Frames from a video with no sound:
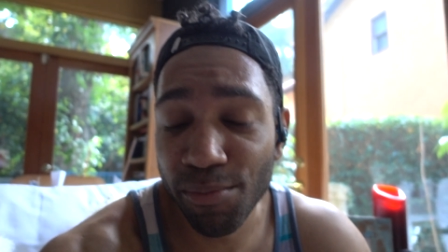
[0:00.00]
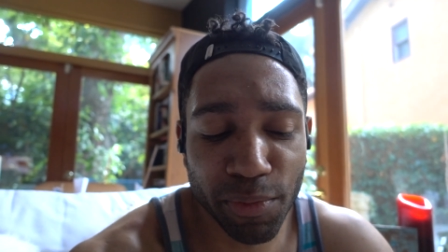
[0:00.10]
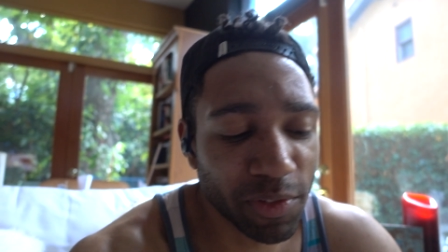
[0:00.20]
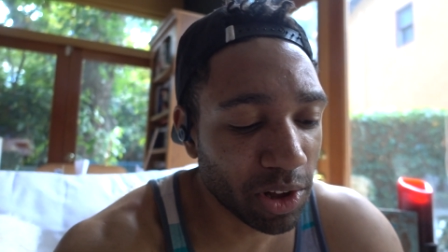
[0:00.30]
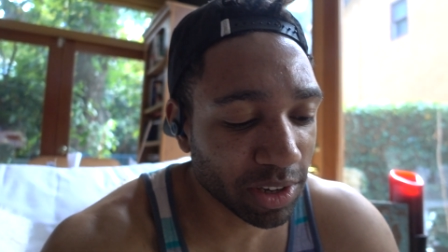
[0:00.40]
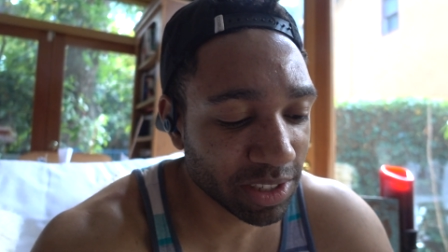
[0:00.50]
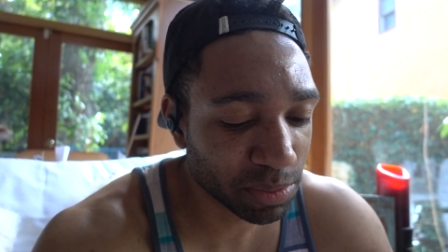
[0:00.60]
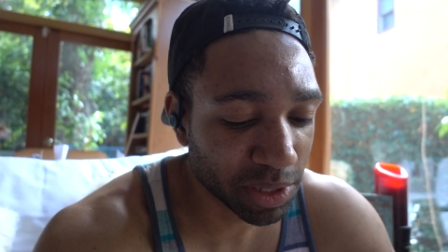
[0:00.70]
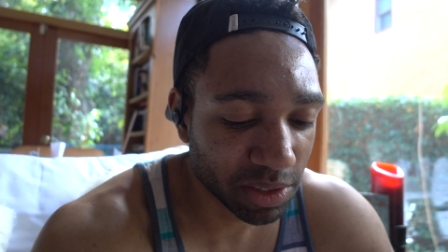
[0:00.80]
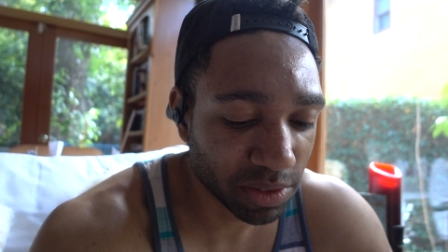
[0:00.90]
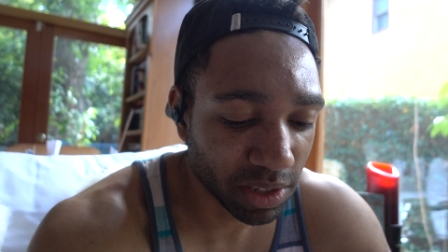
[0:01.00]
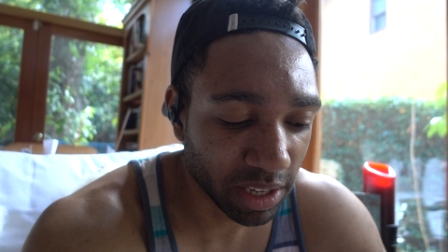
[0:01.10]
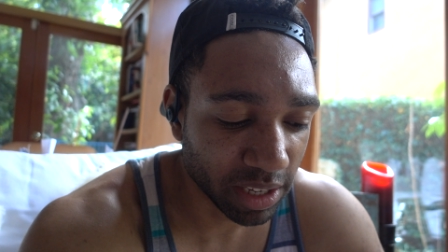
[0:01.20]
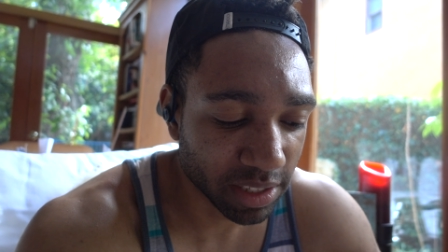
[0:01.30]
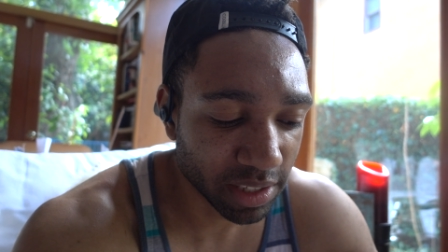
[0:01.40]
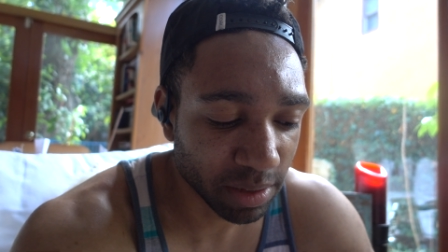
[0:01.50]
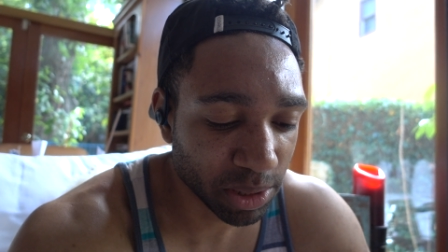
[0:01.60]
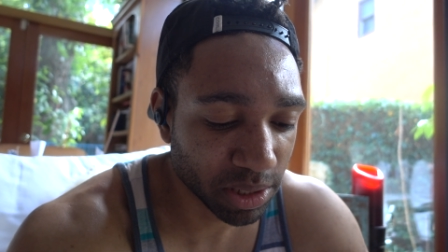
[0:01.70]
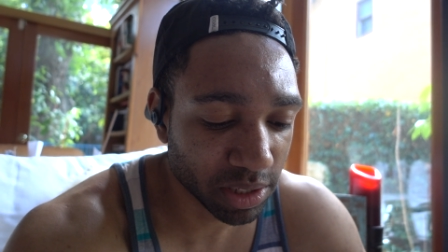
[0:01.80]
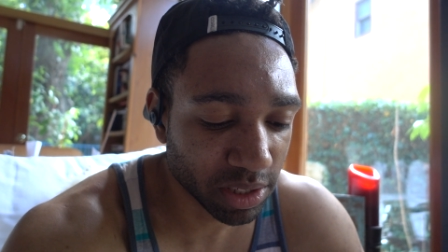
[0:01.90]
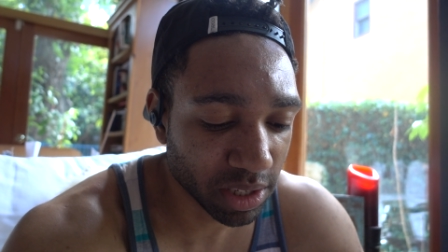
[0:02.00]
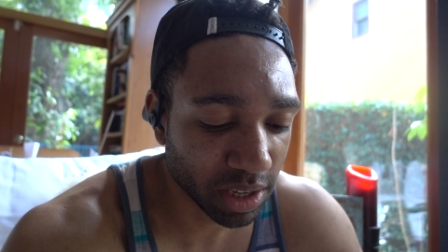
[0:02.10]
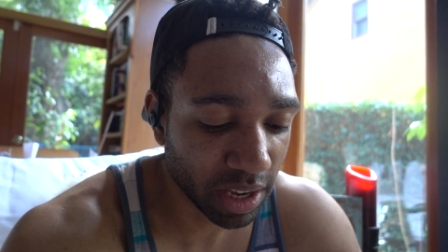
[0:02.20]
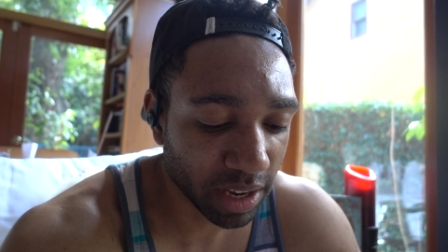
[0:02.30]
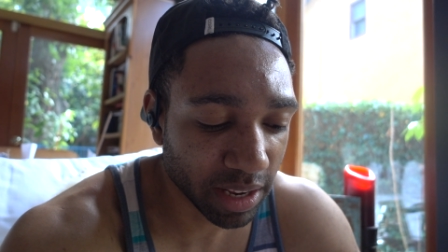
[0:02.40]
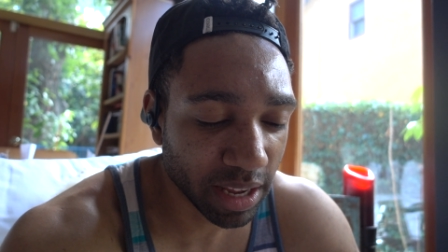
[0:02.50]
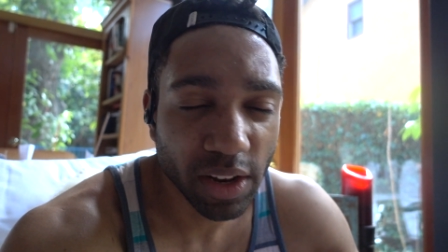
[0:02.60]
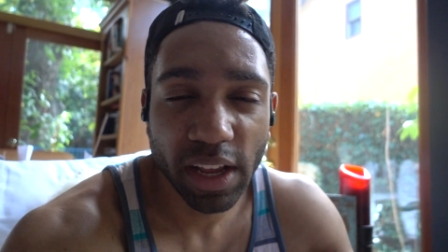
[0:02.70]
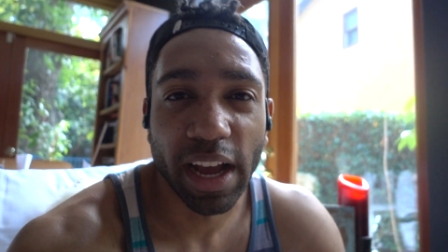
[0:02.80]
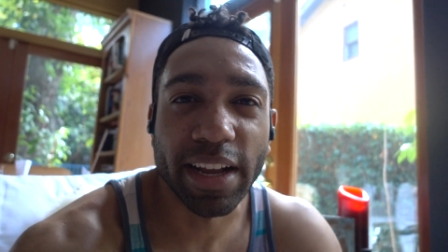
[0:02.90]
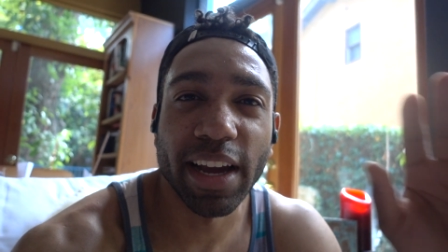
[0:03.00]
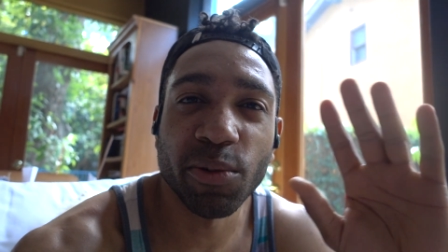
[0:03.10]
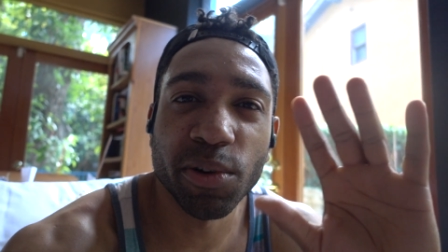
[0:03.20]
been vlogging as much, I guess. I've been just hanging out. I kind